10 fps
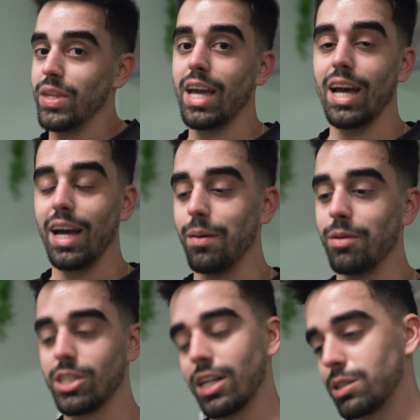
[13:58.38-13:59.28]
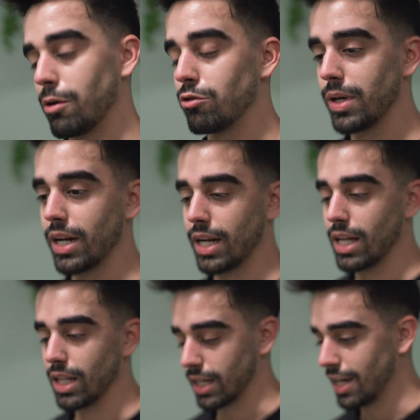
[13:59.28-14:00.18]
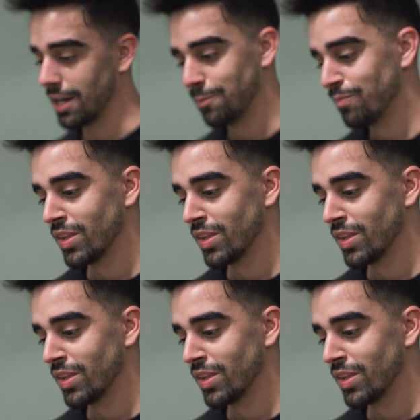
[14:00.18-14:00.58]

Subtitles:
Yeah, shout out to my roommate again. Like,